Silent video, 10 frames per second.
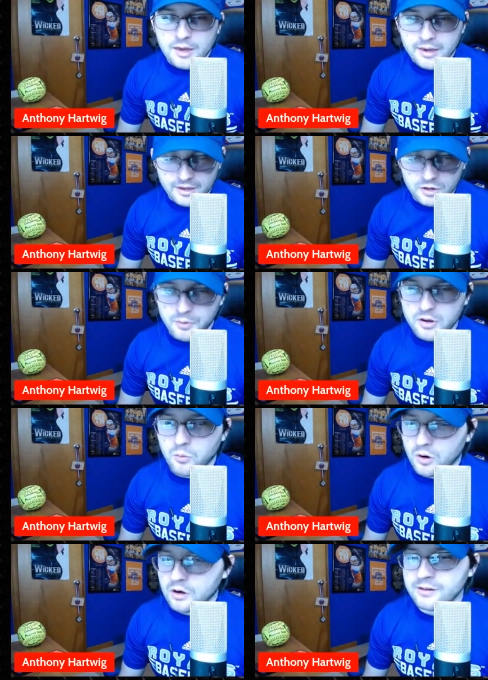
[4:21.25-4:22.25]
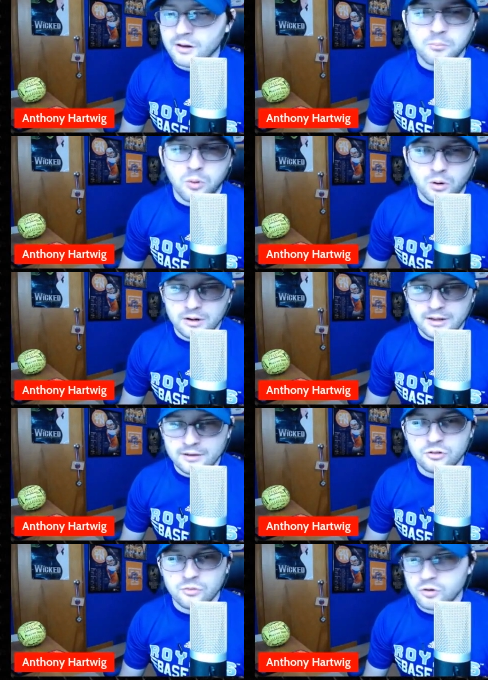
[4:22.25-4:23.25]
can you put into words how important it
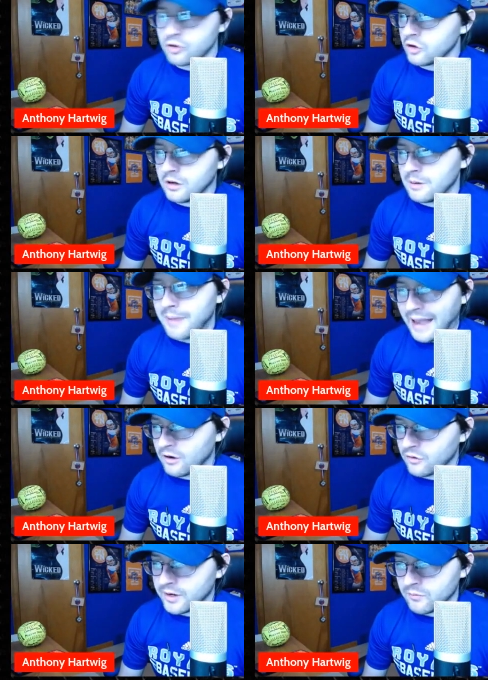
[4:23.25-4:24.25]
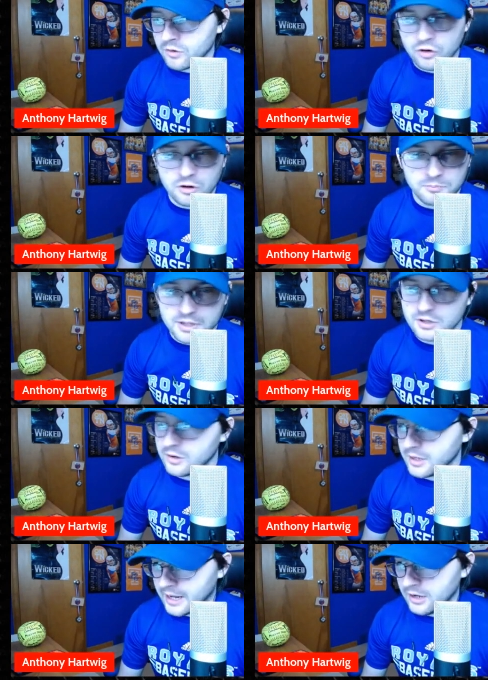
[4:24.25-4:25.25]
is to return your battery and return pitcher
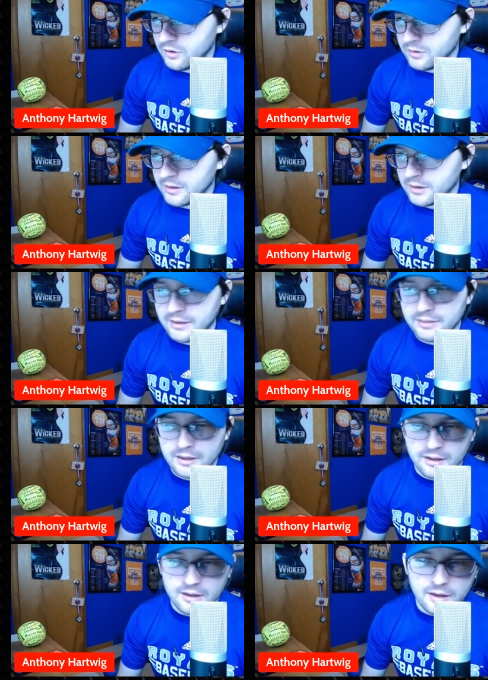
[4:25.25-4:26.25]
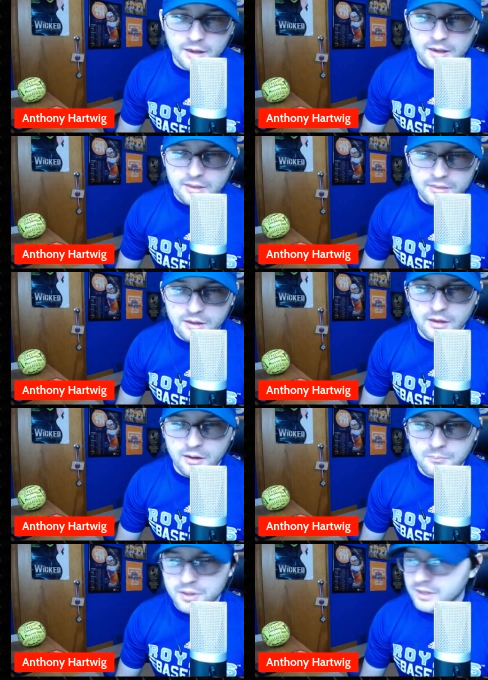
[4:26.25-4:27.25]
and catcher in the in the the
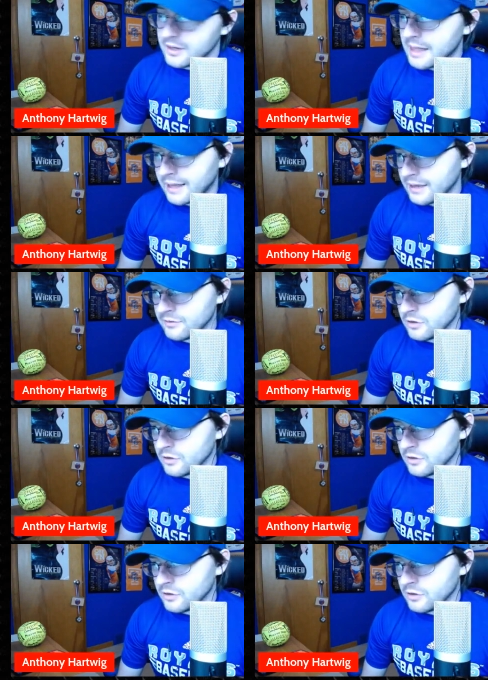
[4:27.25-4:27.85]
ability that gives